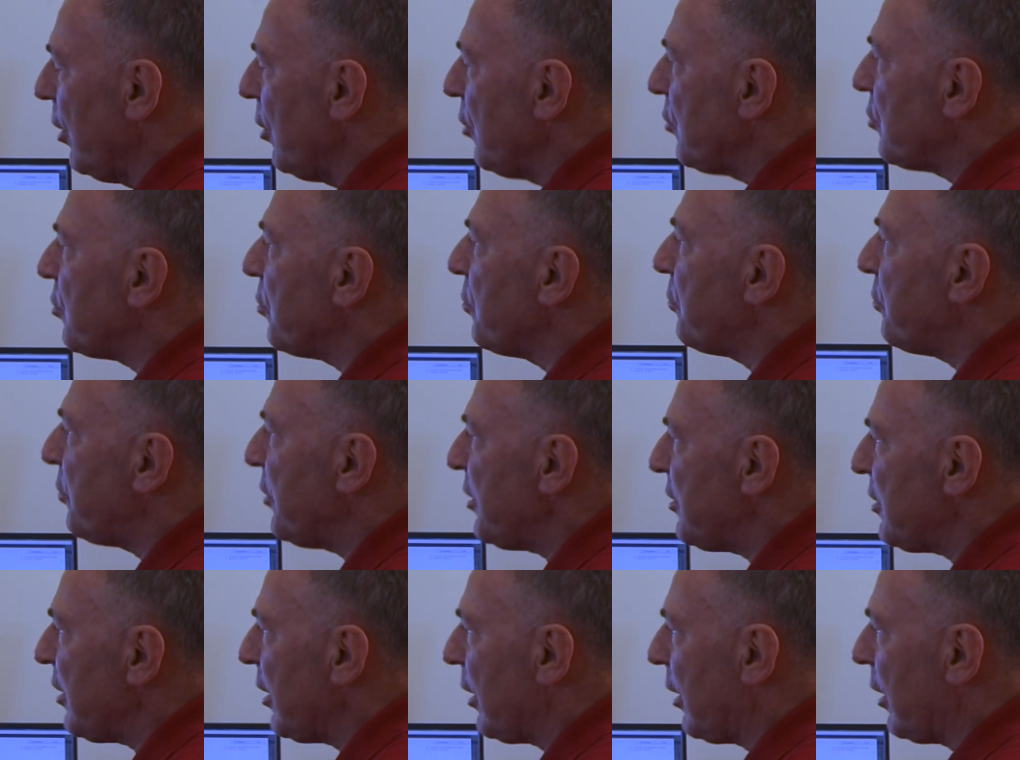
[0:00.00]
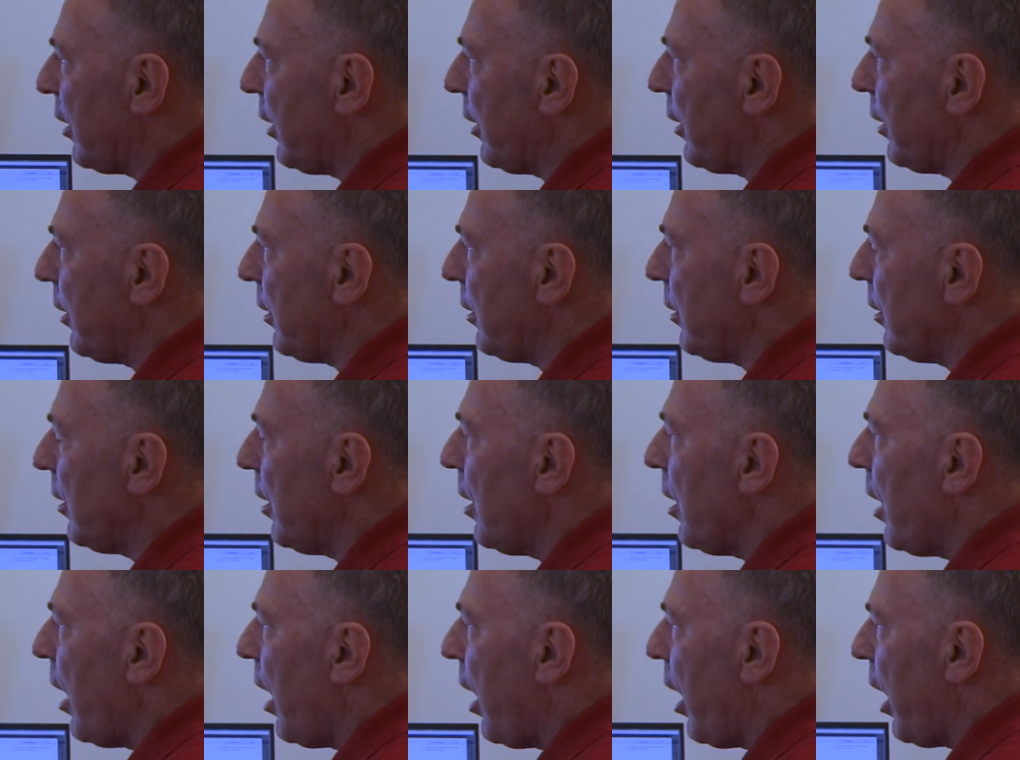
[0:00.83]
So physically,
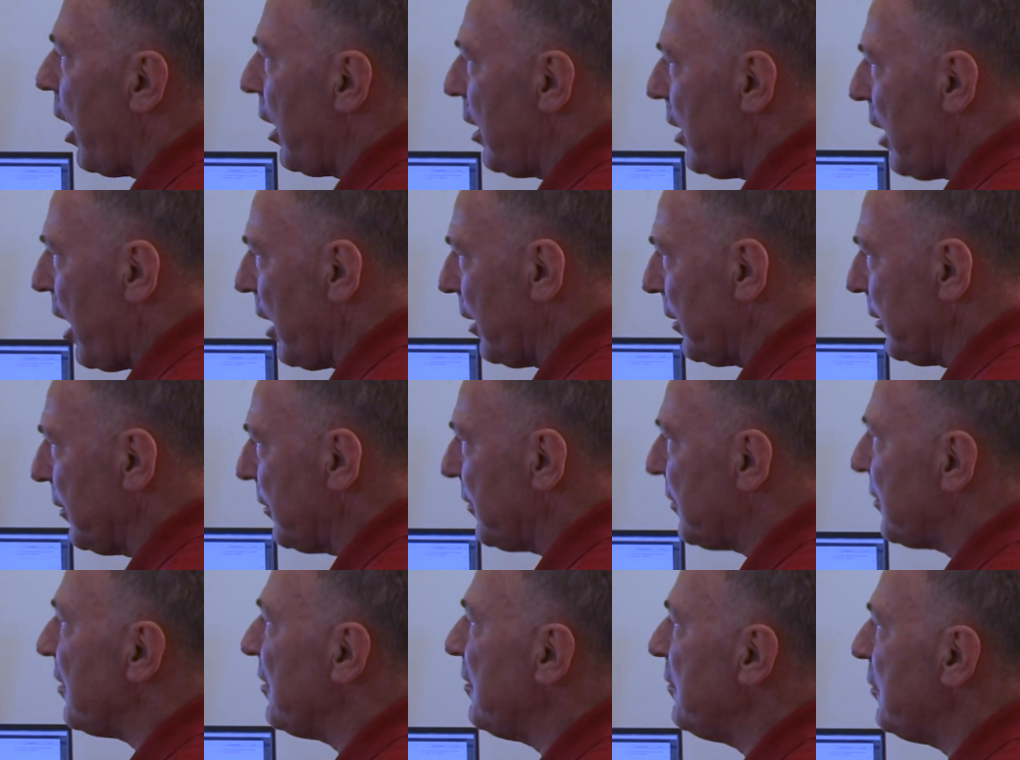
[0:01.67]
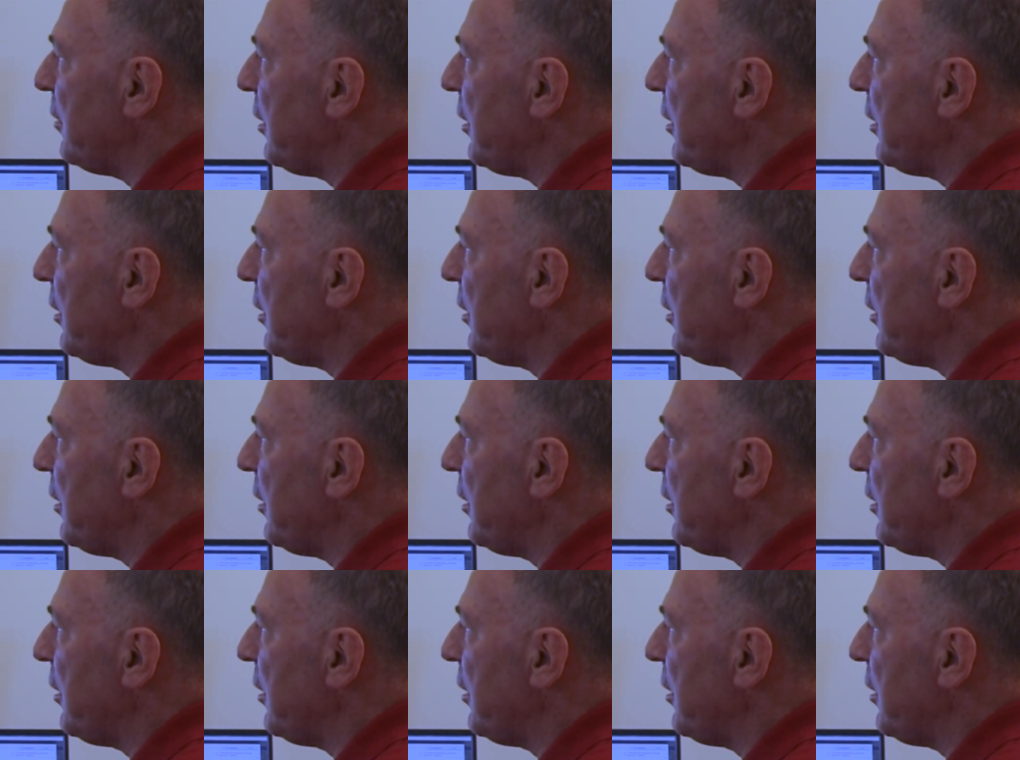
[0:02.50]
her lungs